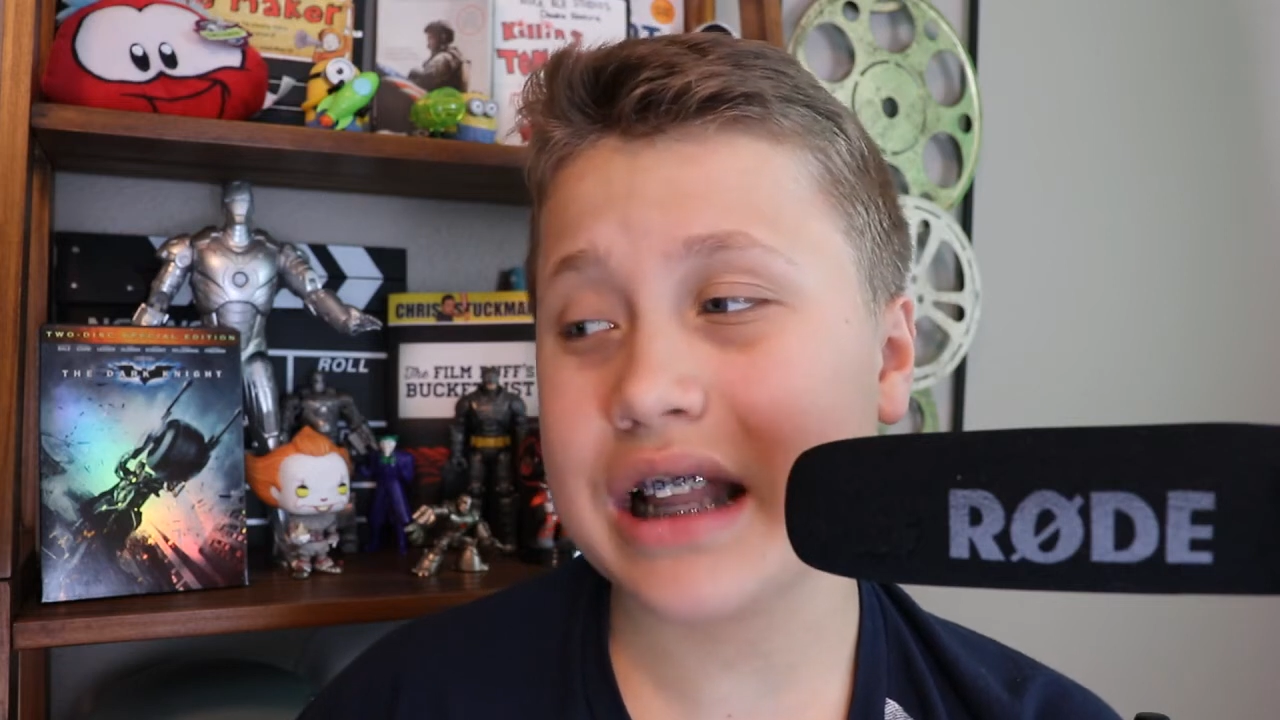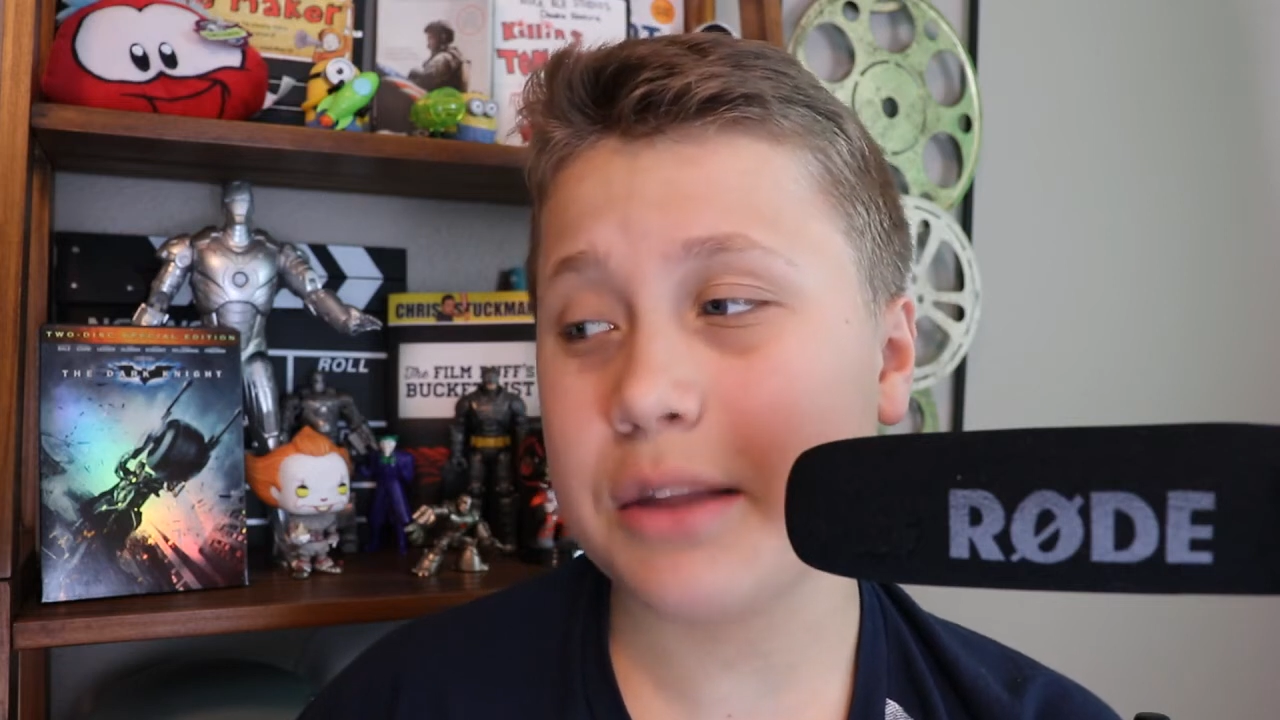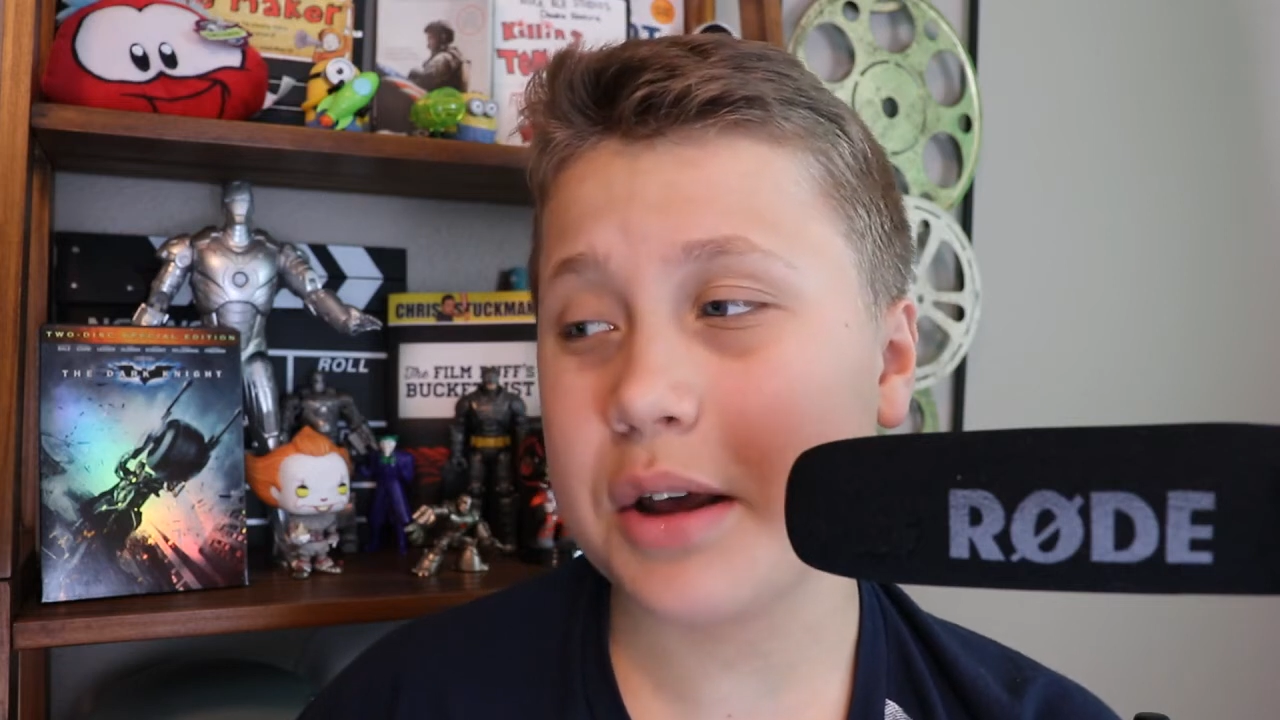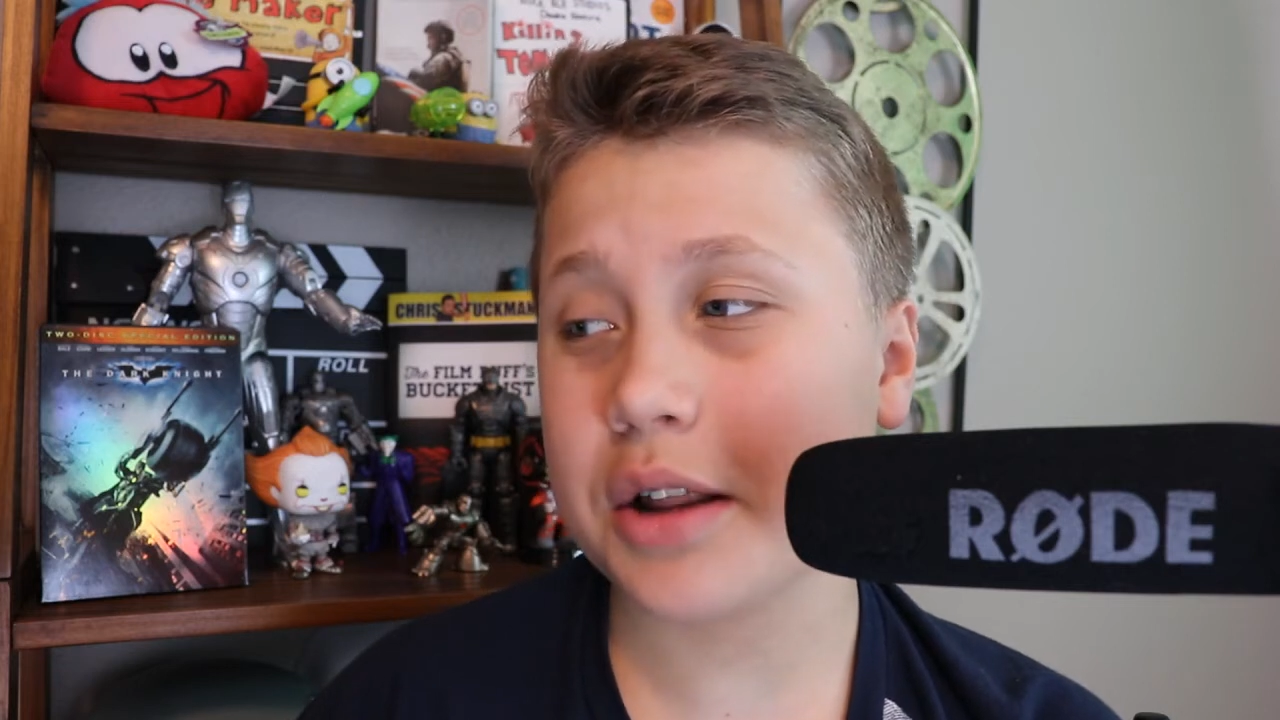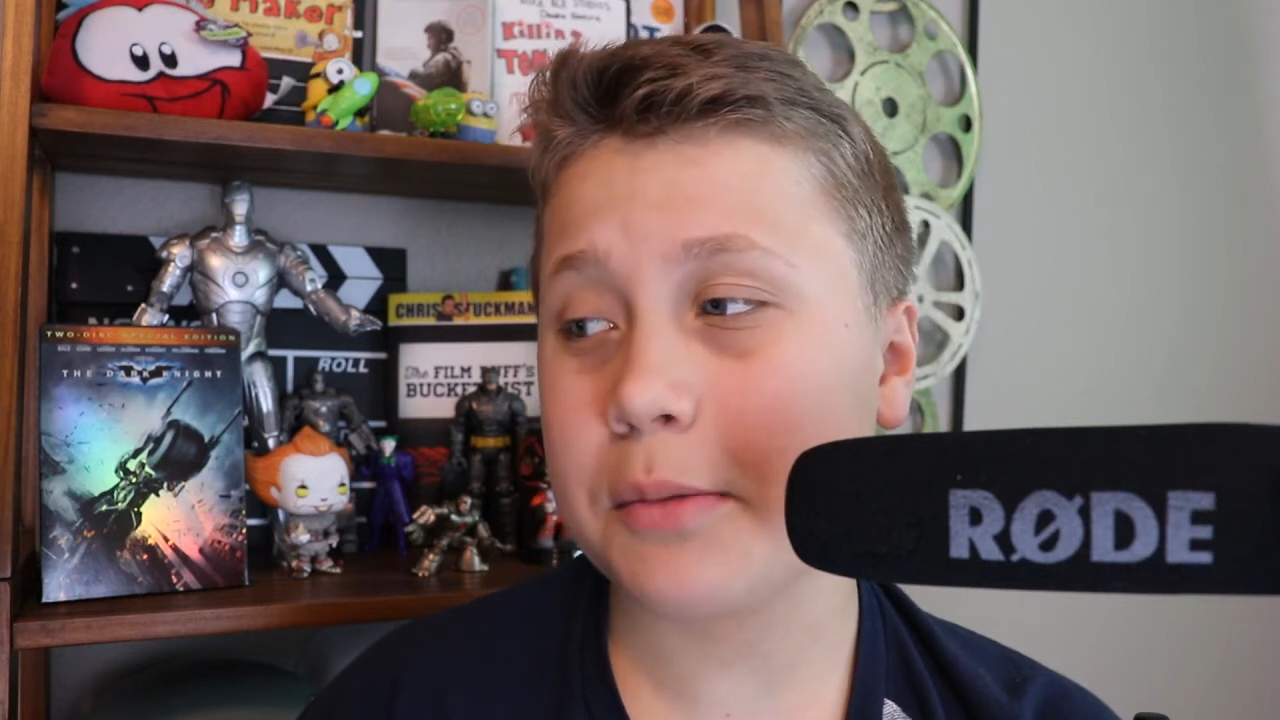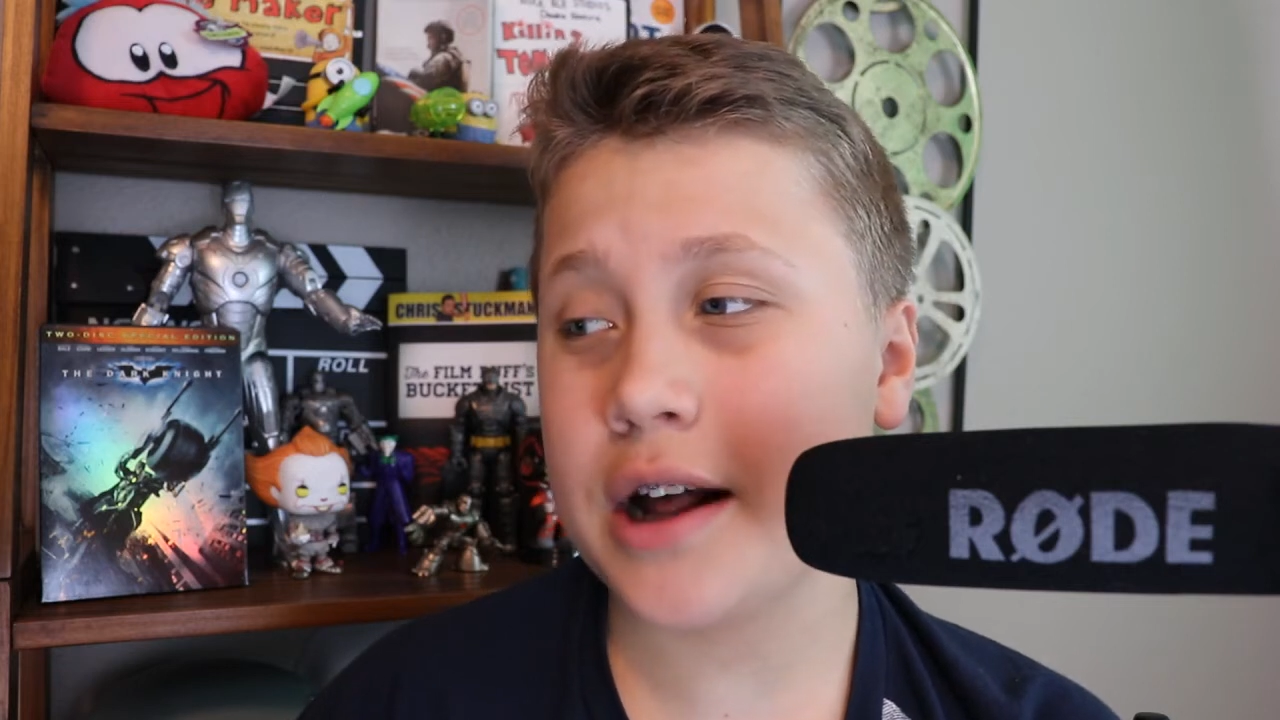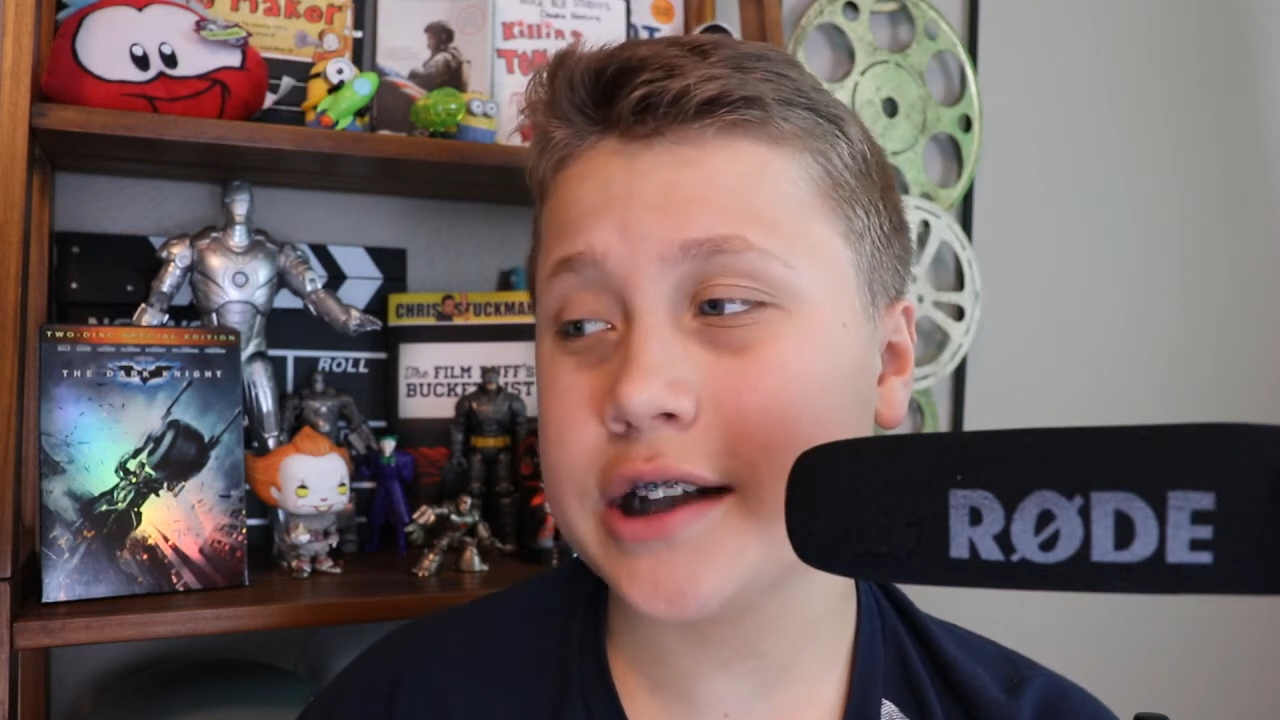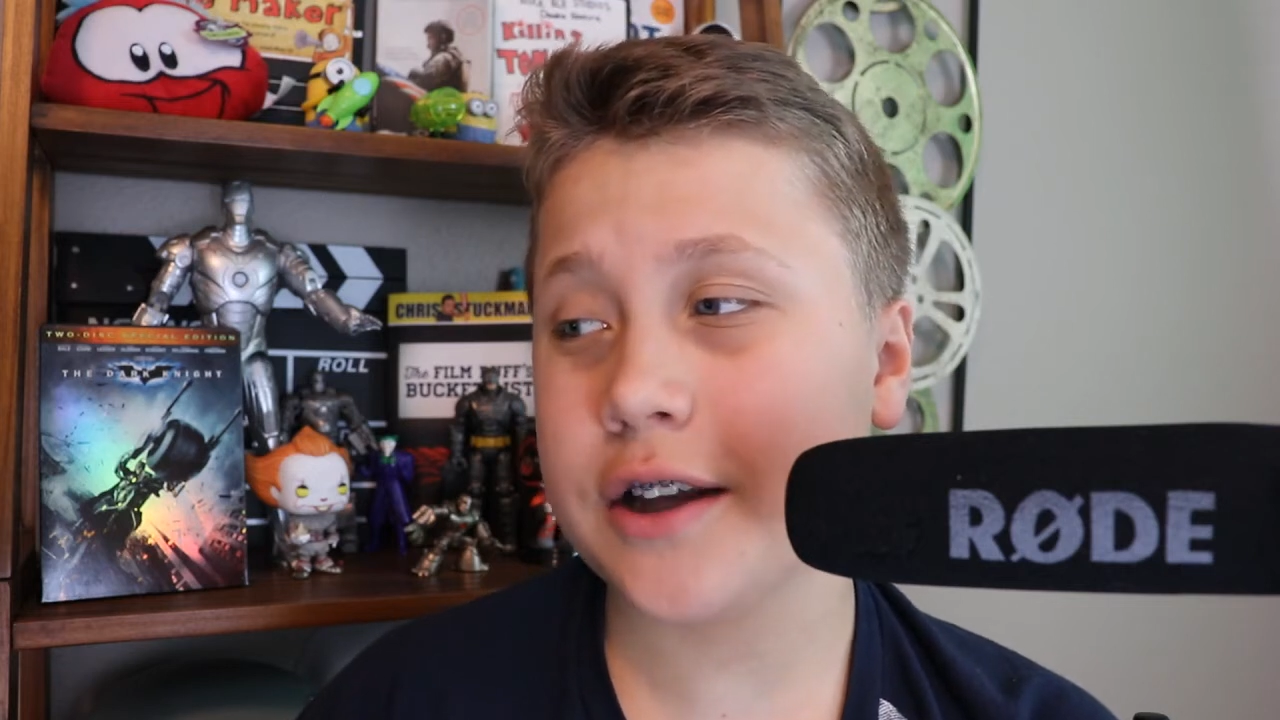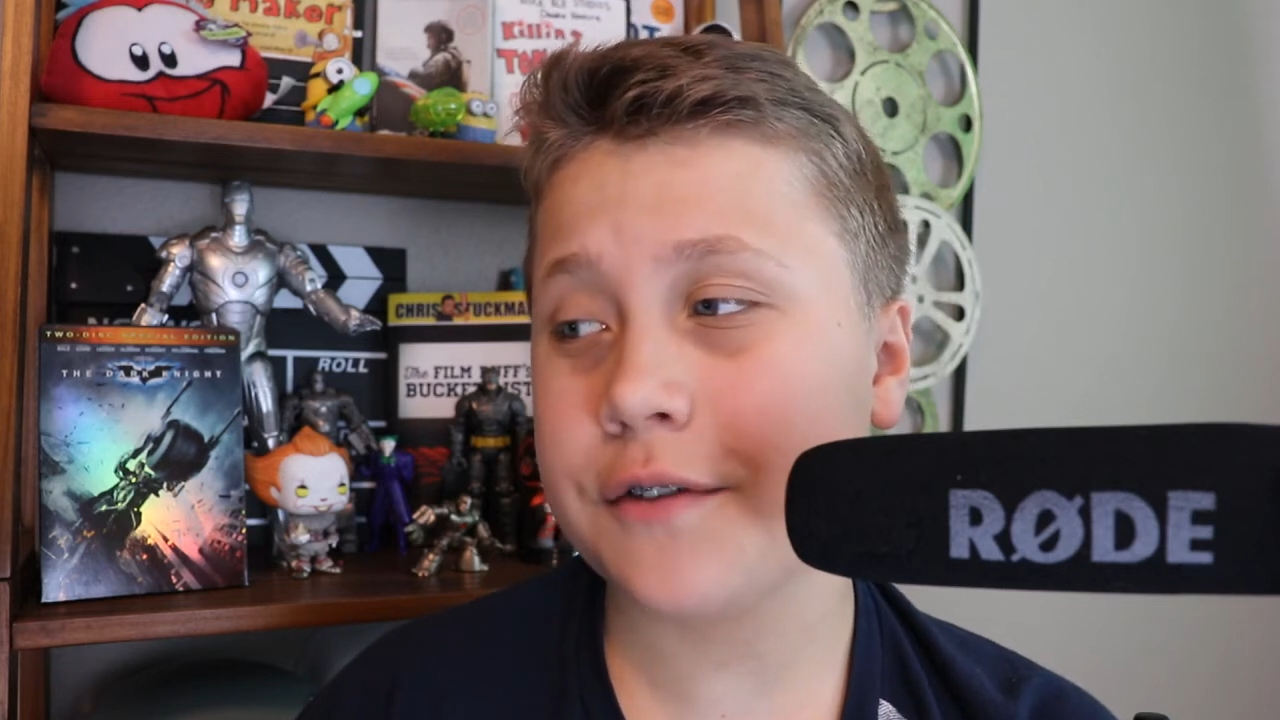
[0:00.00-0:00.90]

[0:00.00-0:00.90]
that to be on the box